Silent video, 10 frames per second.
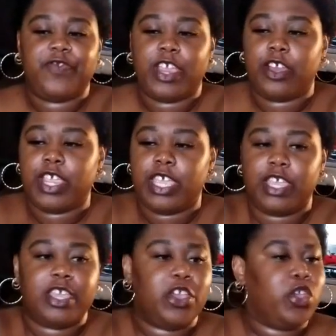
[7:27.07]

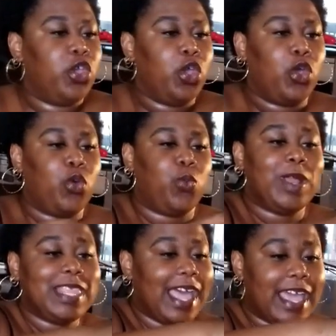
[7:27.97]
very
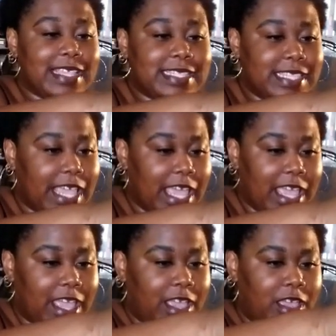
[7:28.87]

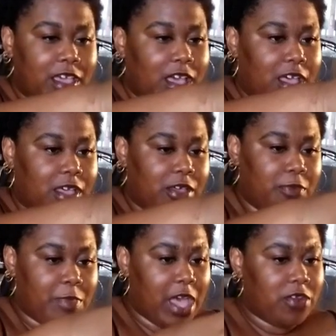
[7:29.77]
relaxing.
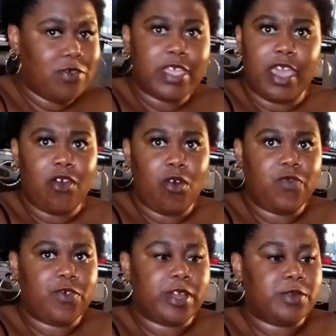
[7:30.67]
Um, I don't get
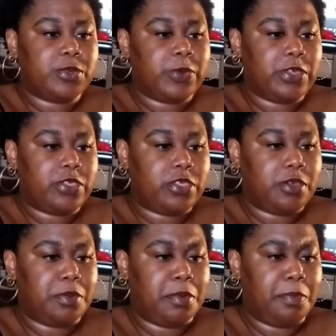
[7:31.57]
overwhelmed with
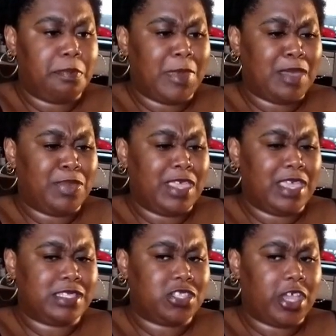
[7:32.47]
my
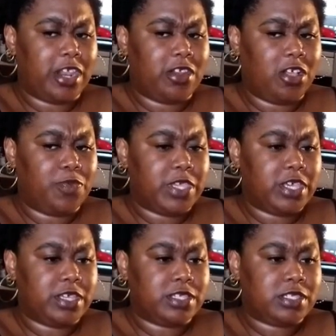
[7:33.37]
plants, not at all,
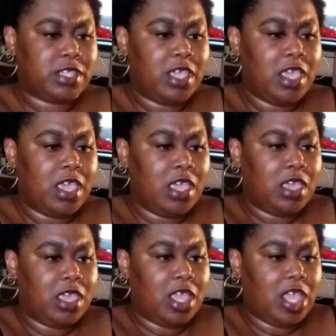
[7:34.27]
because
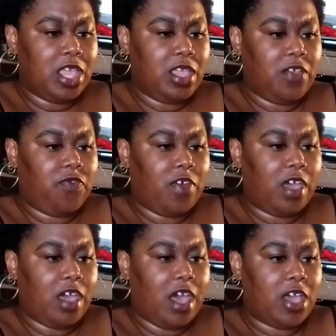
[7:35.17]
if
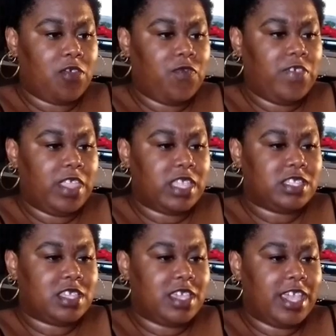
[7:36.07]
I don't feel like
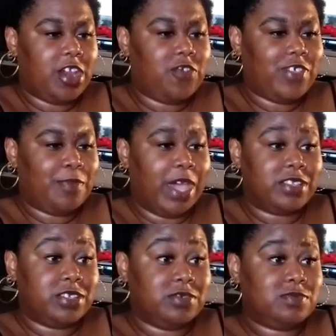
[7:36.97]
taking care of them, I
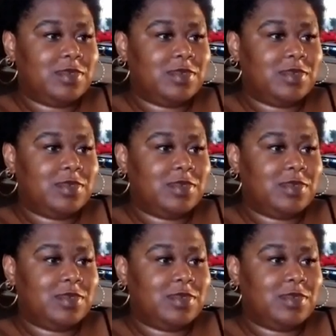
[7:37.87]
don't.